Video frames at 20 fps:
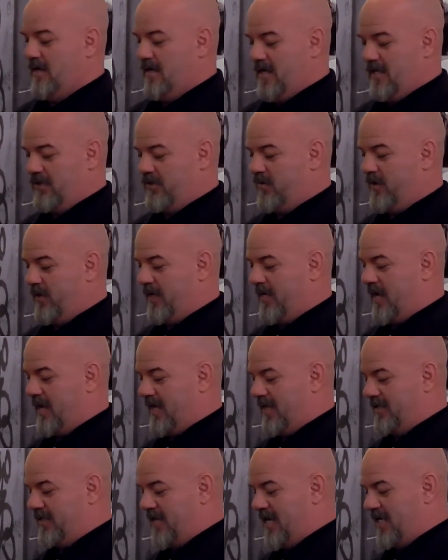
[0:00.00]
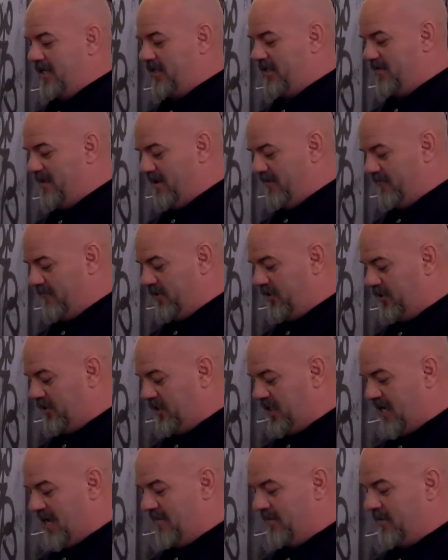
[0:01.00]
It's quick hit. It's actually my
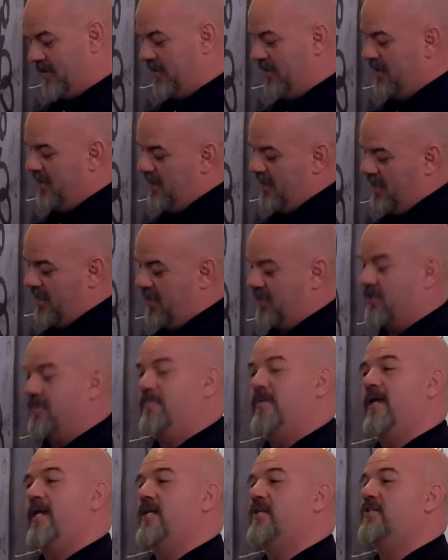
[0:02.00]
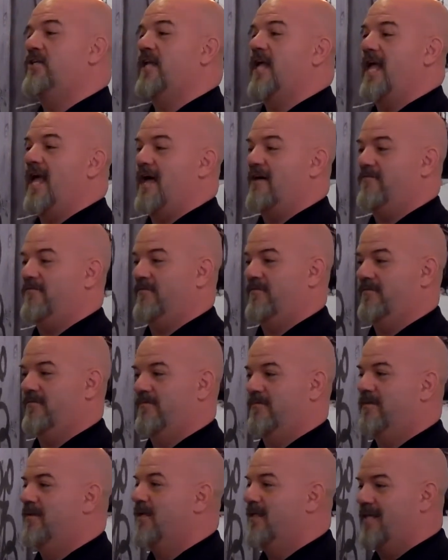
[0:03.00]
first chapter is a page and a half.
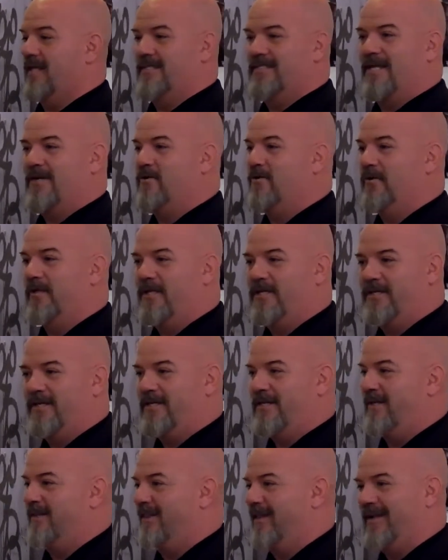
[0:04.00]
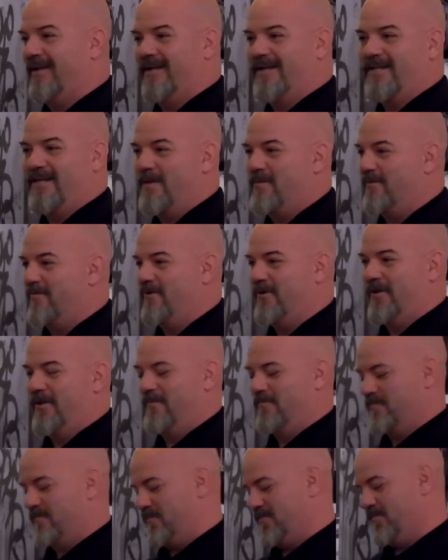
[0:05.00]
That's that whole ADD thing. Gotta keep it rolling.